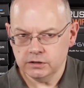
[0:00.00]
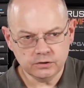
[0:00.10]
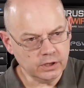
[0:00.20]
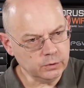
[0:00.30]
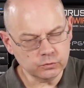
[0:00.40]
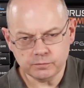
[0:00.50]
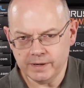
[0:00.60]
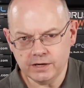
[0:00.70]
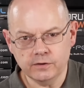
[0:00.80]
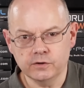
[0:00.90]
Don't know what to
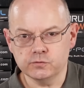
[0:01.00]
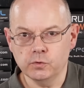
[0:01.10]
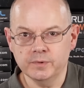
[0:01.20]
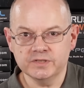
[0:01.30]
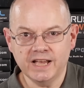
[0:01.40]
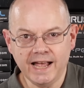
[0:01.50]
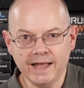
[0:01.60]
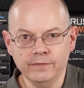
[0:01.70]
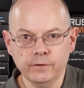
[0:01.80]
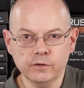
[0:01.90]
make of those rumours,
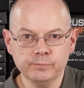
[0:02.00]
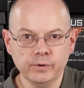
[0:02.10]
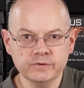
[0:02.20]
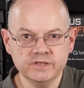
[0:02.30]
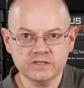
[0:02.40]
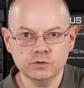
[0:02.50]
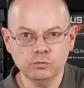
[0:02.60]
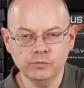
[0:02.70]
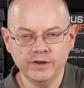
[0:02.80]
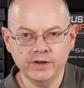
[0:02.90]
and that the processor
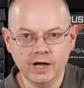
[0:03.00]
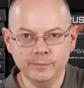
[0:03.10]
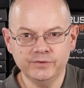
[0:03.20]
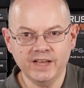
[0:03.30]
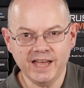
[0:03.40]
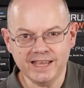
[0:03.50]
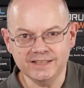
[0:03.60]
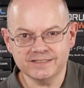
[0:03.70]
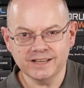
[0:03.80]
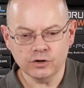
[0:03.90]
will run up to
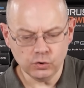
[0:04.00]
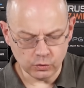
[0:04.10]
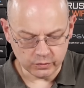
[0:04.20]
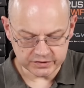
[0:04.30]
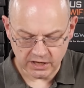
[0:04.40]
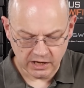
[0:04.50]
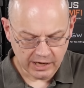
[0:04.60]
8 cores.